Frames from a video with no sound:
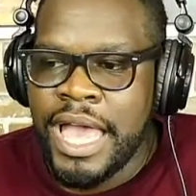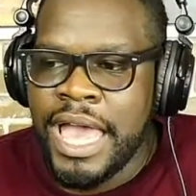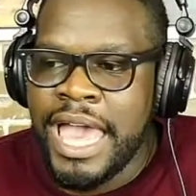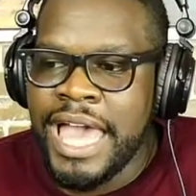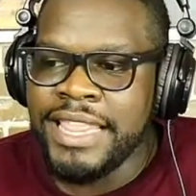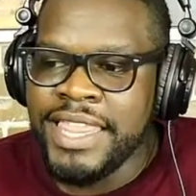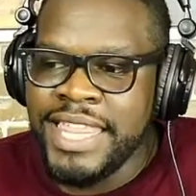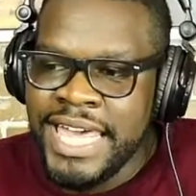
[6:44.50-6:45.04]

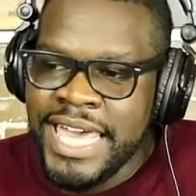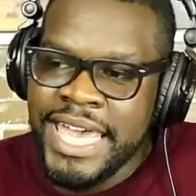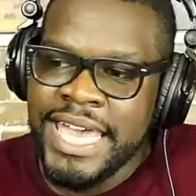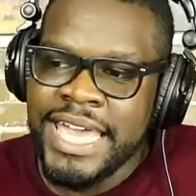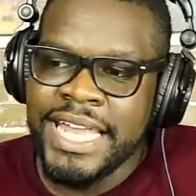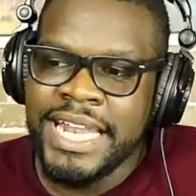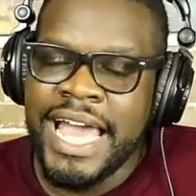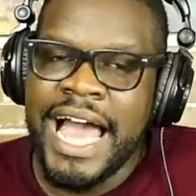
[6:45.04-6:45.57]
And
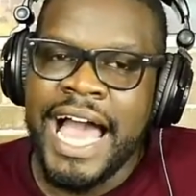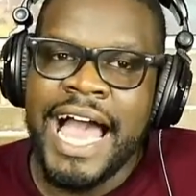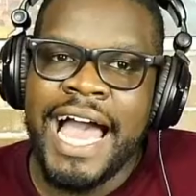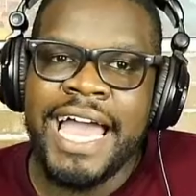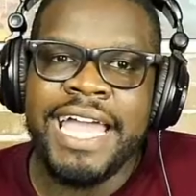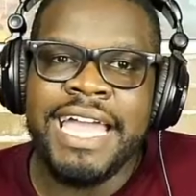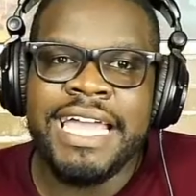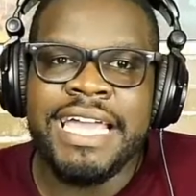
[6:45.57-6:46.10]
then
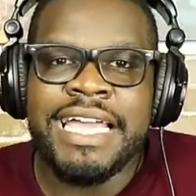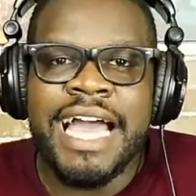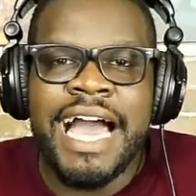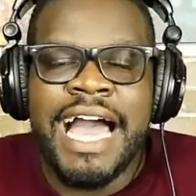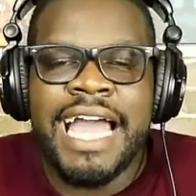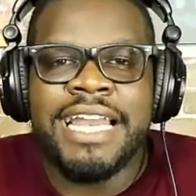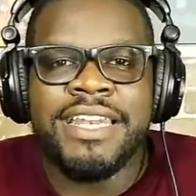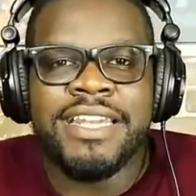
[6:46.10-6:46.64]
I
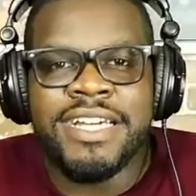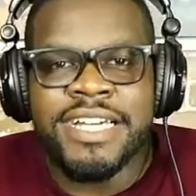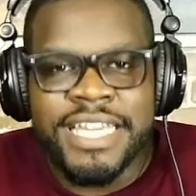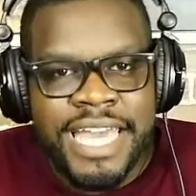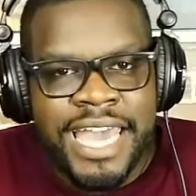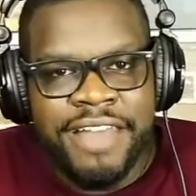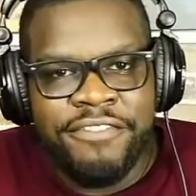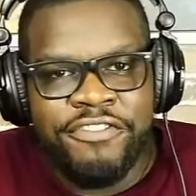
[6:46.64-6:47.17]
look
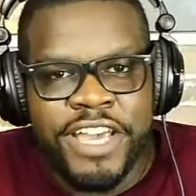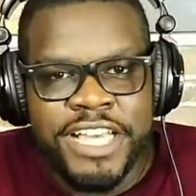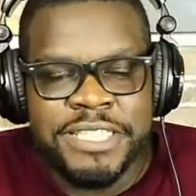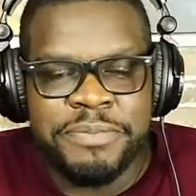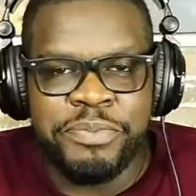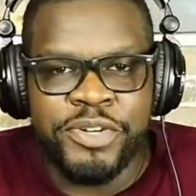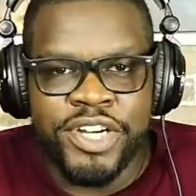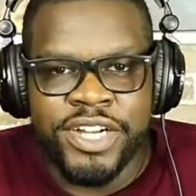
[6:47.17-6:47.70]
at
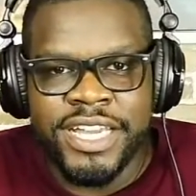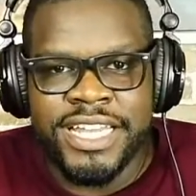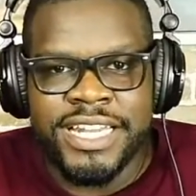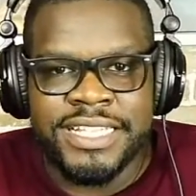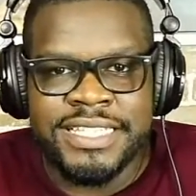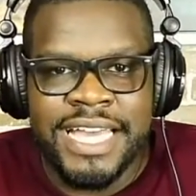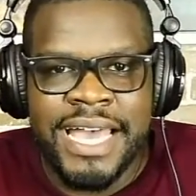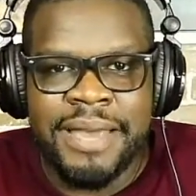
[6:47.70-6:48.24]
Facebook in the
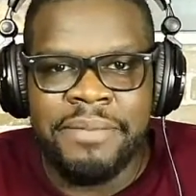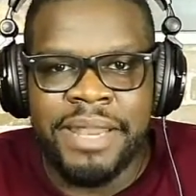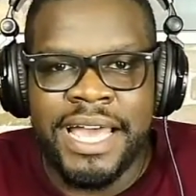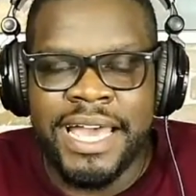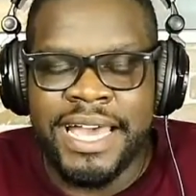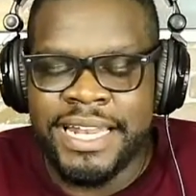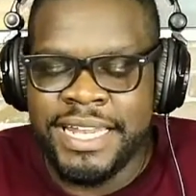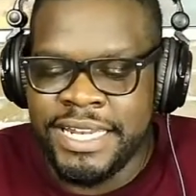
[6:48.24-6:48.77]

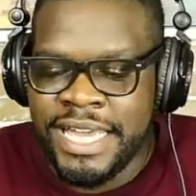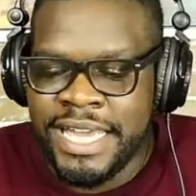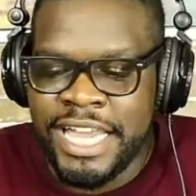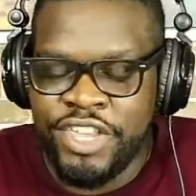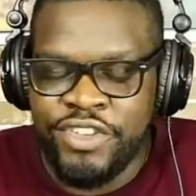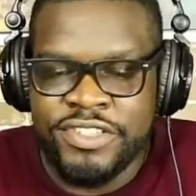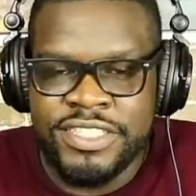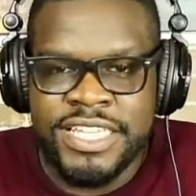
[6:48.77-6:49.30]
timeline and
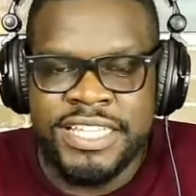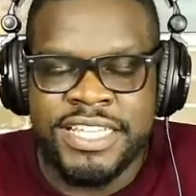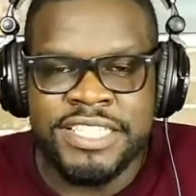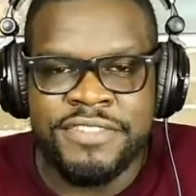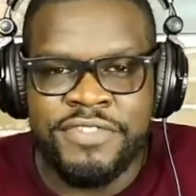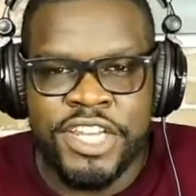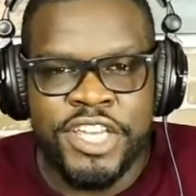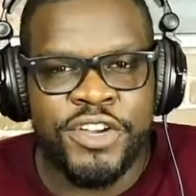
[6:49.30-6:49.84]
you see this
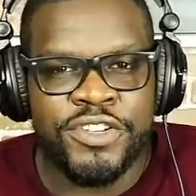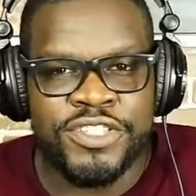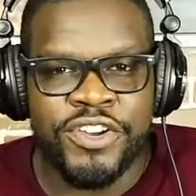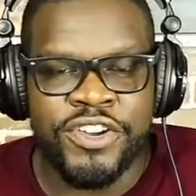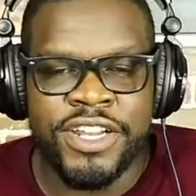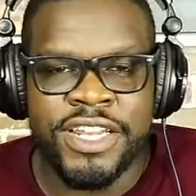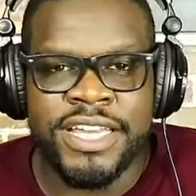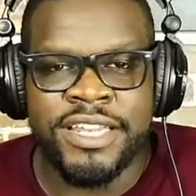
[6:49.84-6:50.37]
video
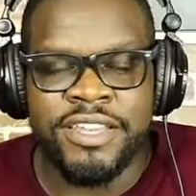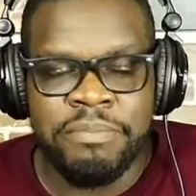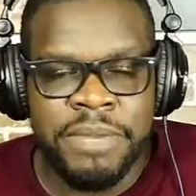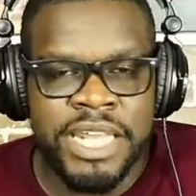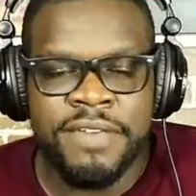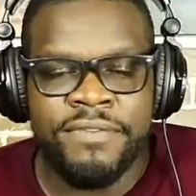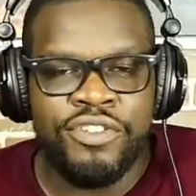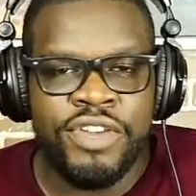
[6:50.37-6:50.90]
circulating.
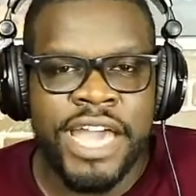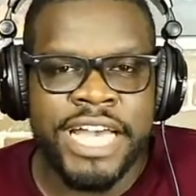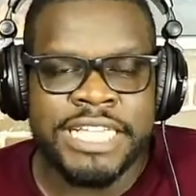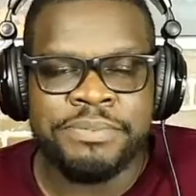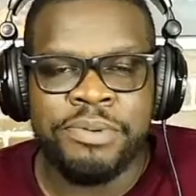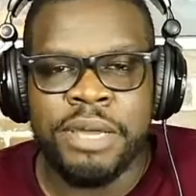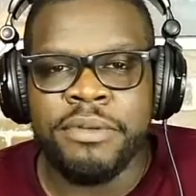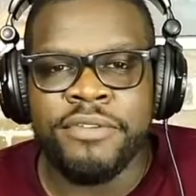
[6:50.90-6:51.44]
Many of you guys
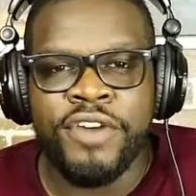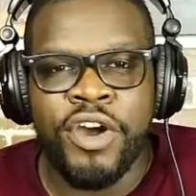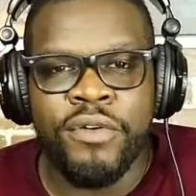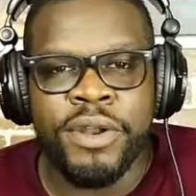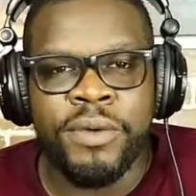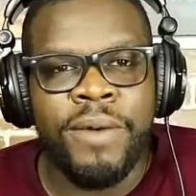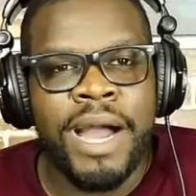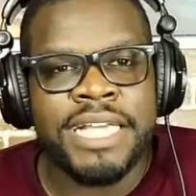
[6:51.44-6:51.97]
probably have already
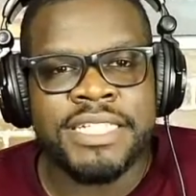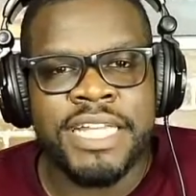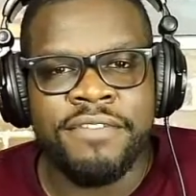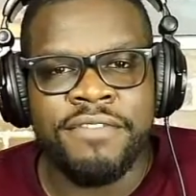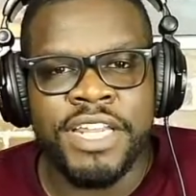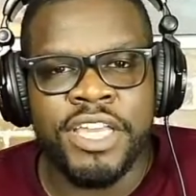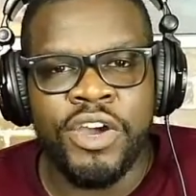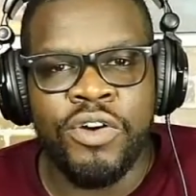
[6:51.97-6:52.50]
watched that
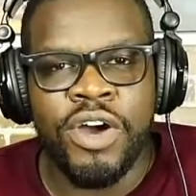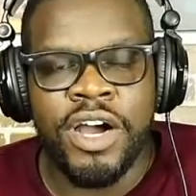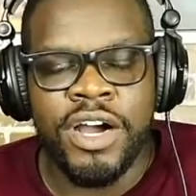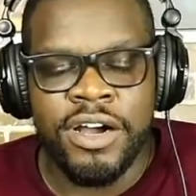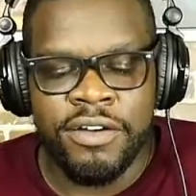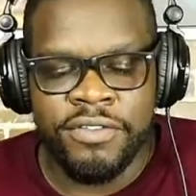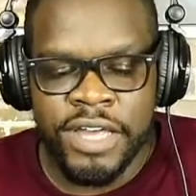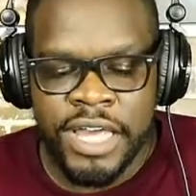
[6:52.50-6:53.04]
video
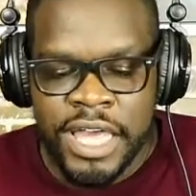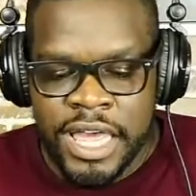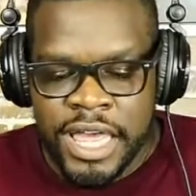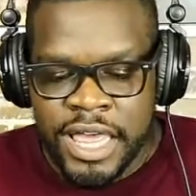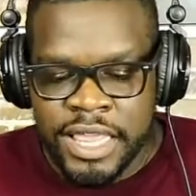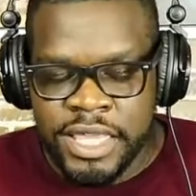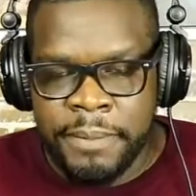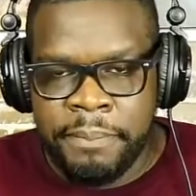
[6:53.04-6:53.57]
of
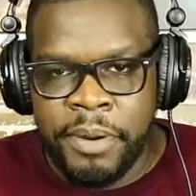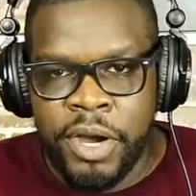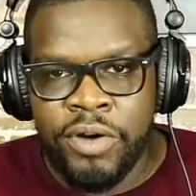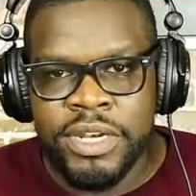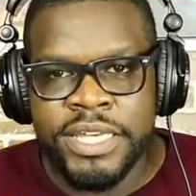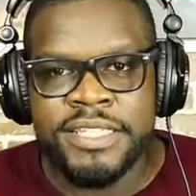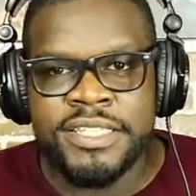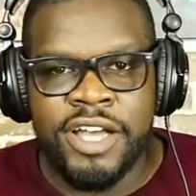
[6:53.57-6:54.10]
the
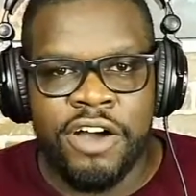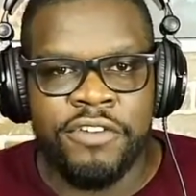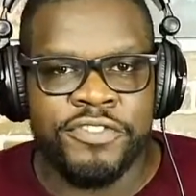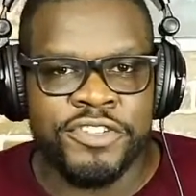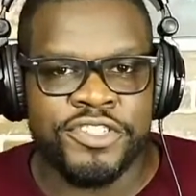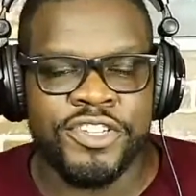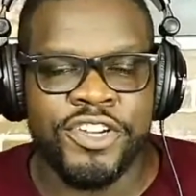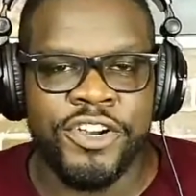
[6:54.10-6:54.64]
police
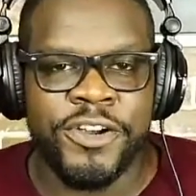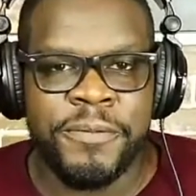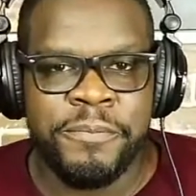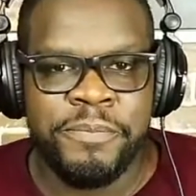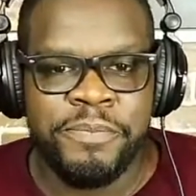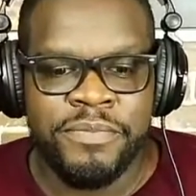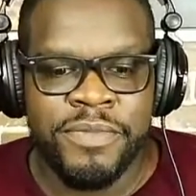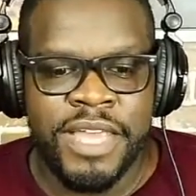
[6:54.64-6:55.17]
officer.
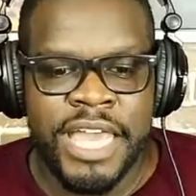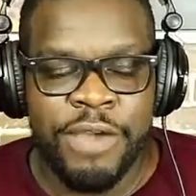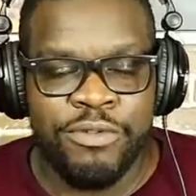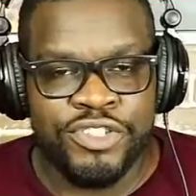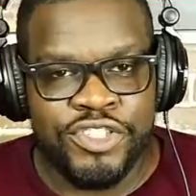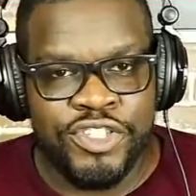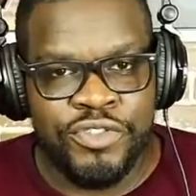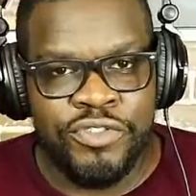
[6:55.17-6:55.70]
It
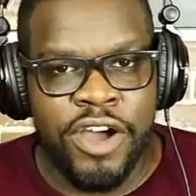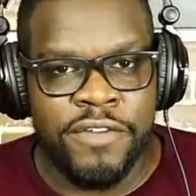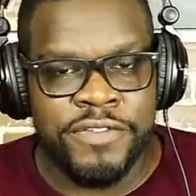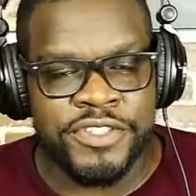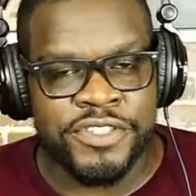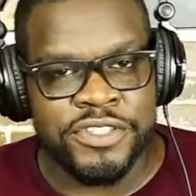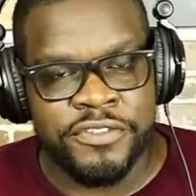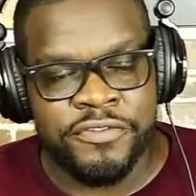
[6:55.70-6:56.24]
was 2
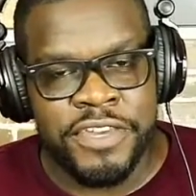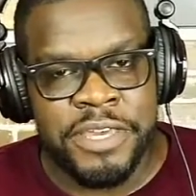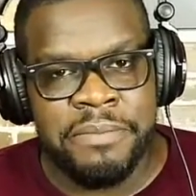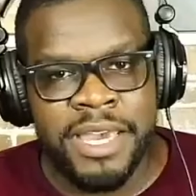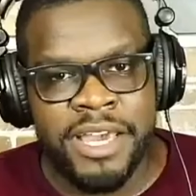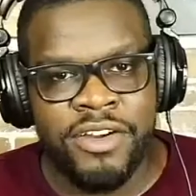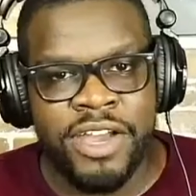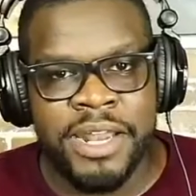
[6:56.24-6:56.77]
officers, a
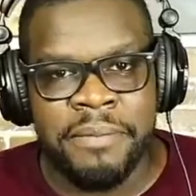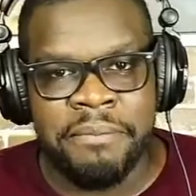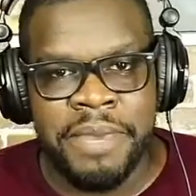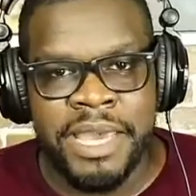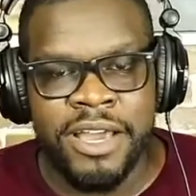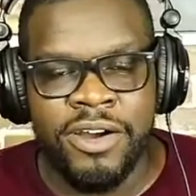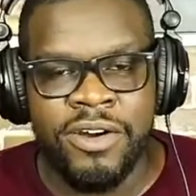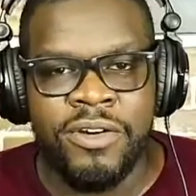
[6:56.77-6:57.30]
female and a
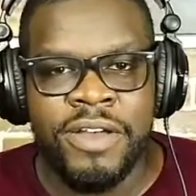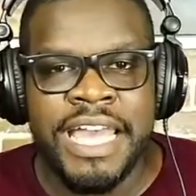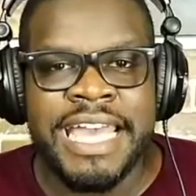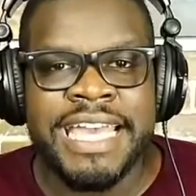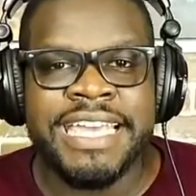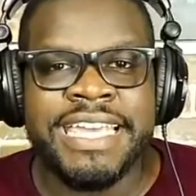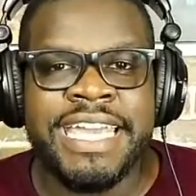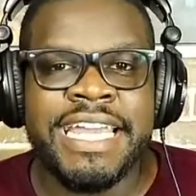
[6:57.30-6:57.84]
male,
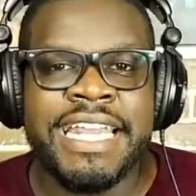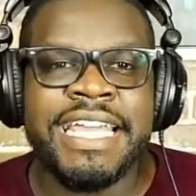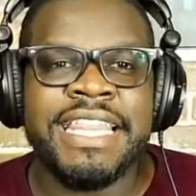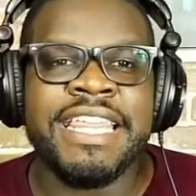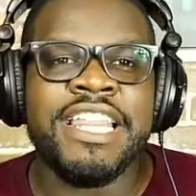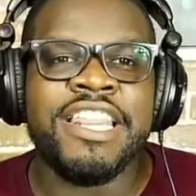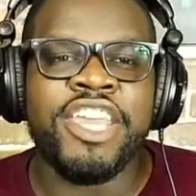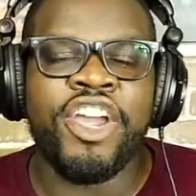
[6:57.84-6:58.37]
getting
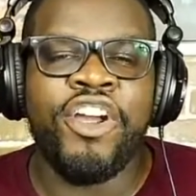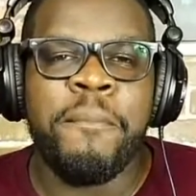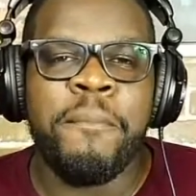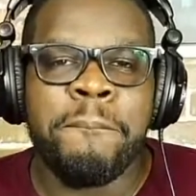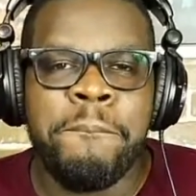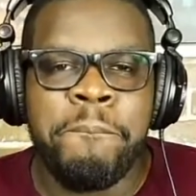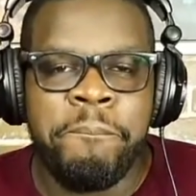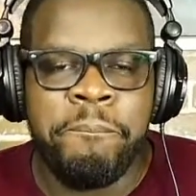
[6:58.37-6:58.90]
their
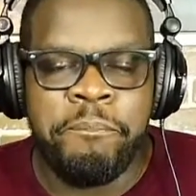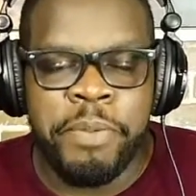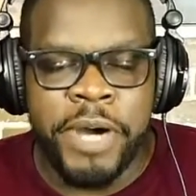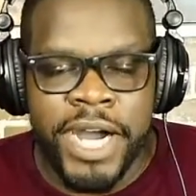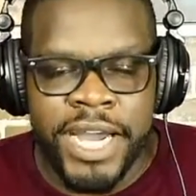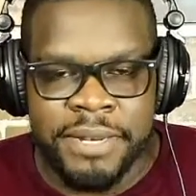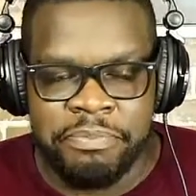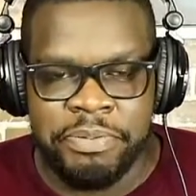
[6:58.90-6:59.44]

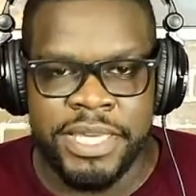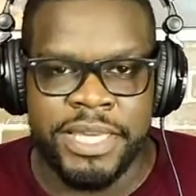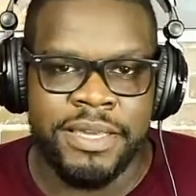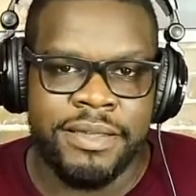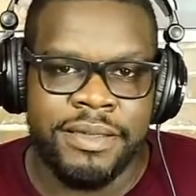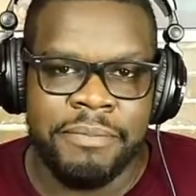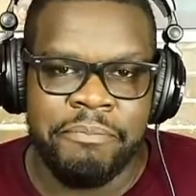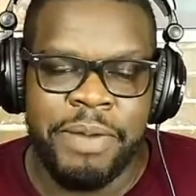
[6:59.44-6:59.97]
butt beat
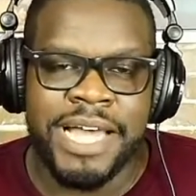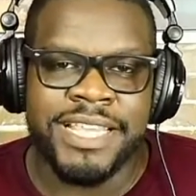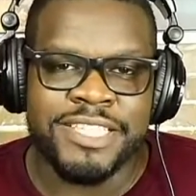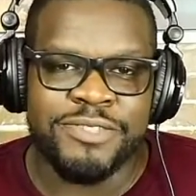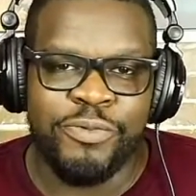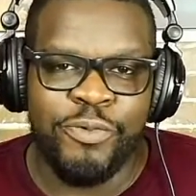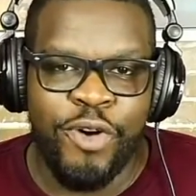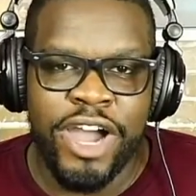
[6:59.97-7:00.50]
by this
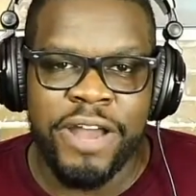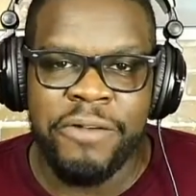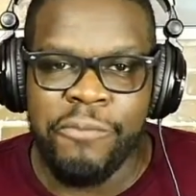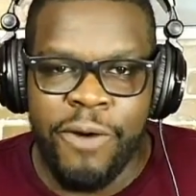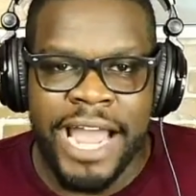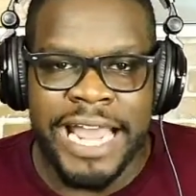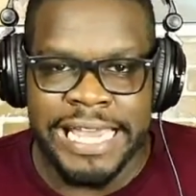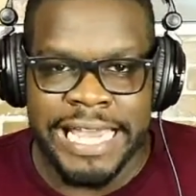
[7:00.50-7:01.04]
one
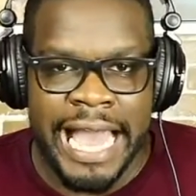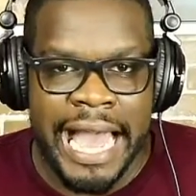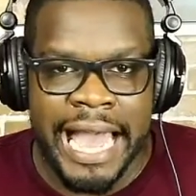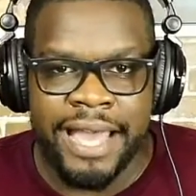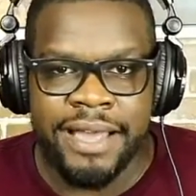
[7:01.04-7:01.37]
white guy.